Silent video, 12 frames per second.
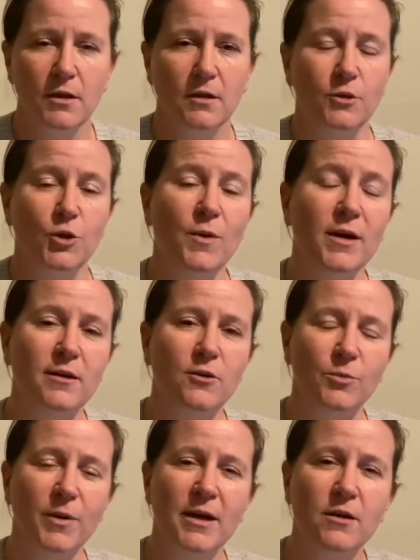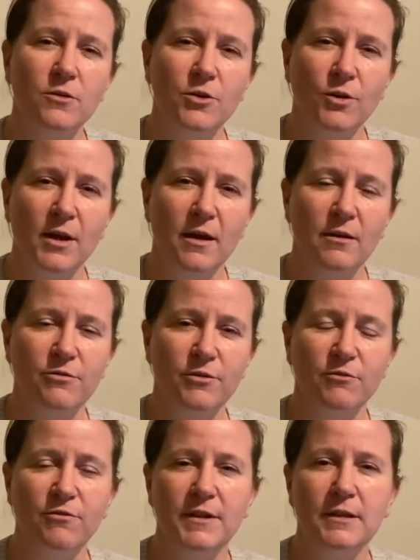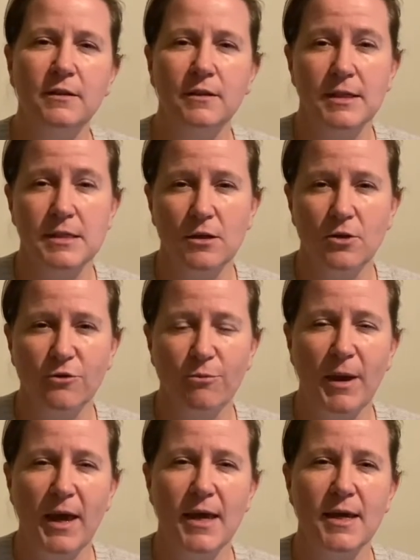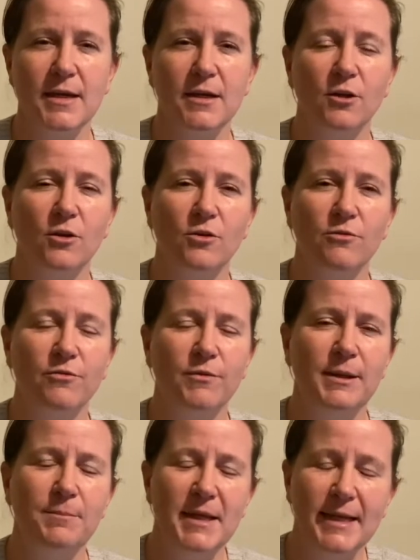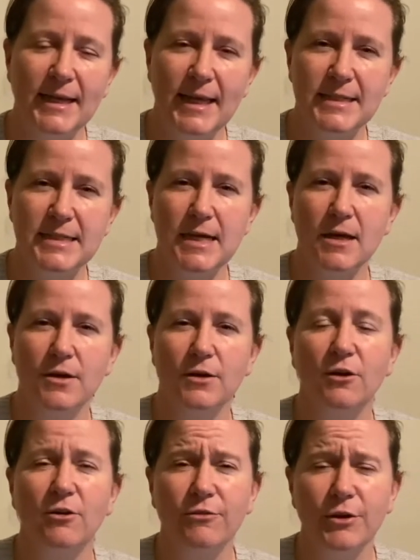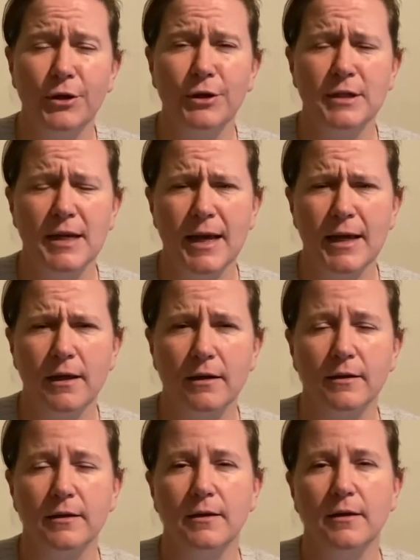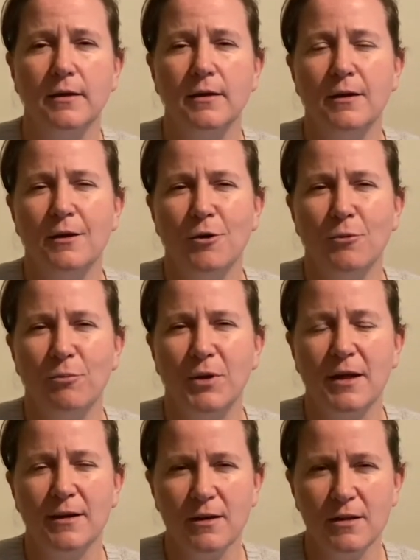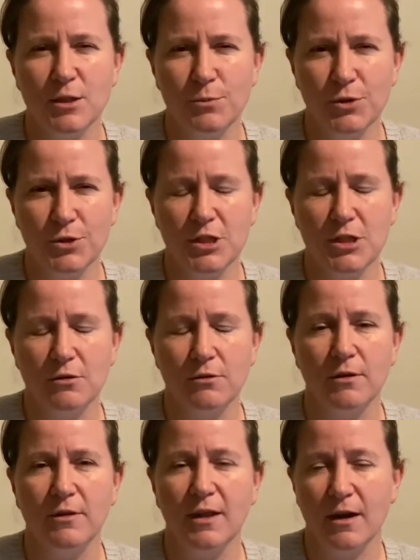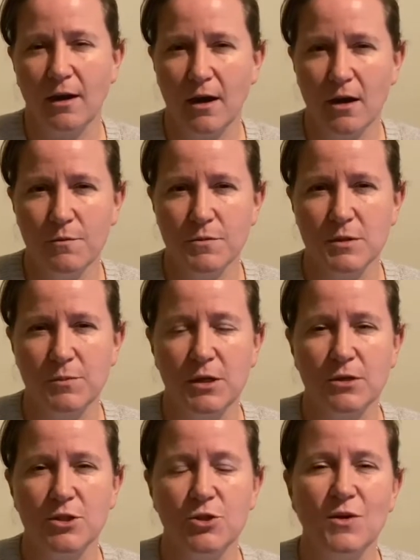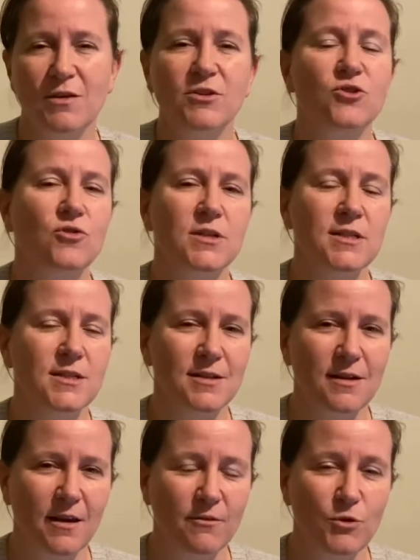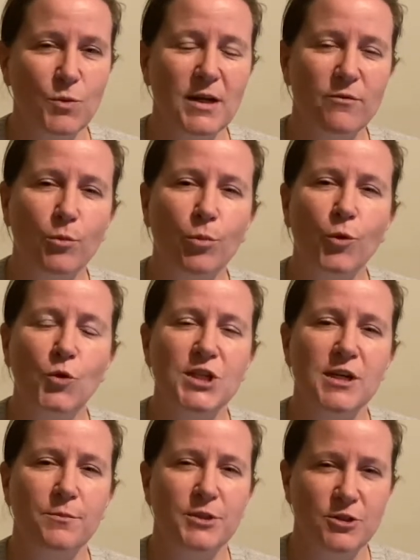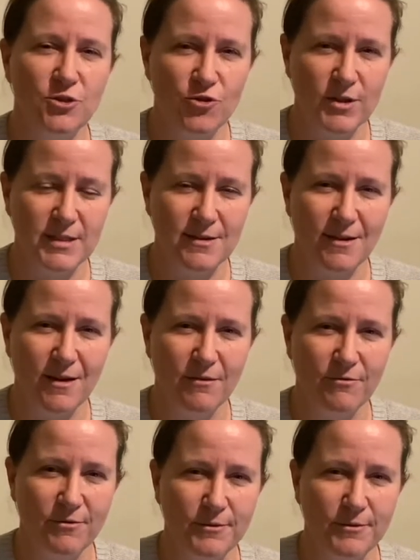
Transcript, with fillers: You might look back on your life and feel that there's a lot of pain, a lot of being let down, a lot of hurt and anger. But I'd like to put to you that that comes because you never trusted life, you were never brought up to trust life.